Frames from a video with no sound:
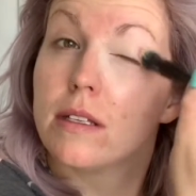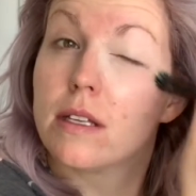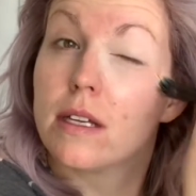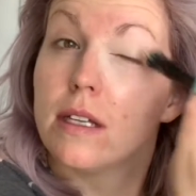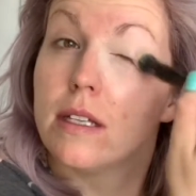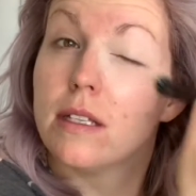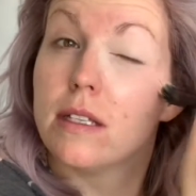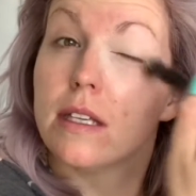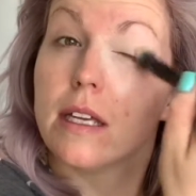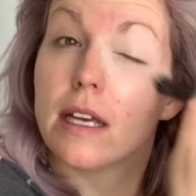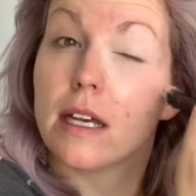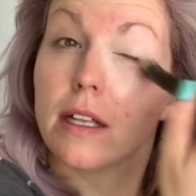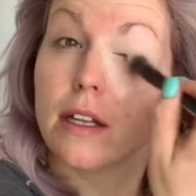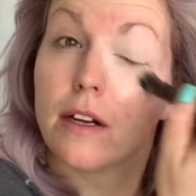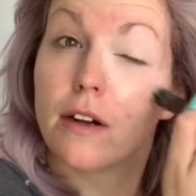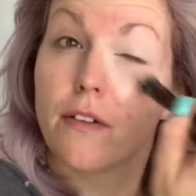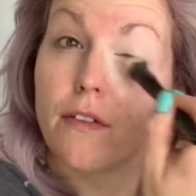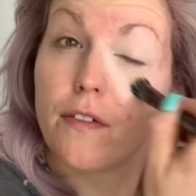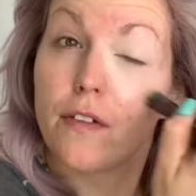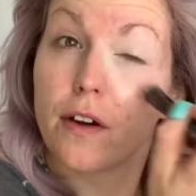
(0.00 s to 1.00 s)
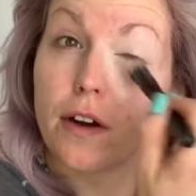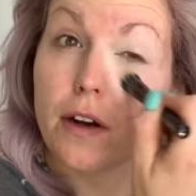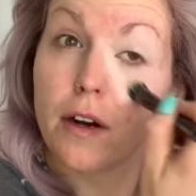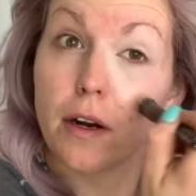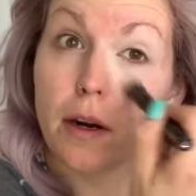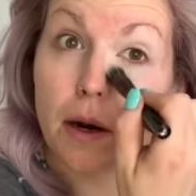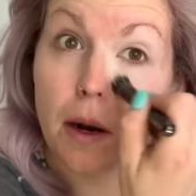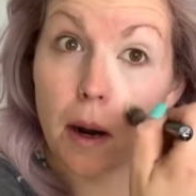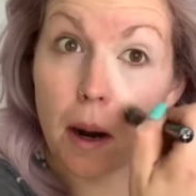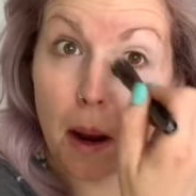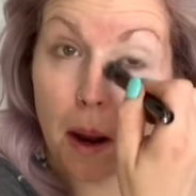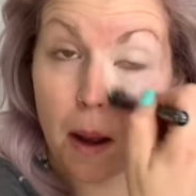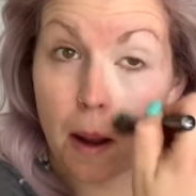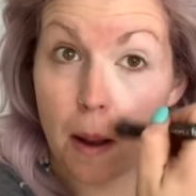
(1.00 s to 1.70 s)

concealer for